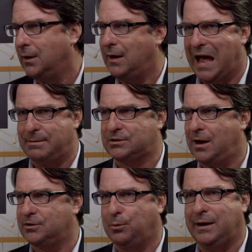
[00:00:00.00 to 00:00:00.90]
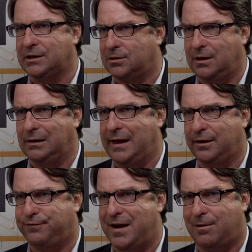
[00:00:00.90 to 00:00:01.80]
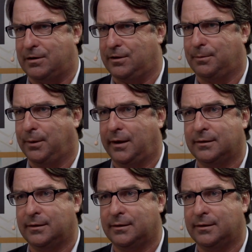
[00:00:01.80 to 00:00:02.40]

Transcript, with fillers: Amazon's winning, so they're lighting a fire under their butt.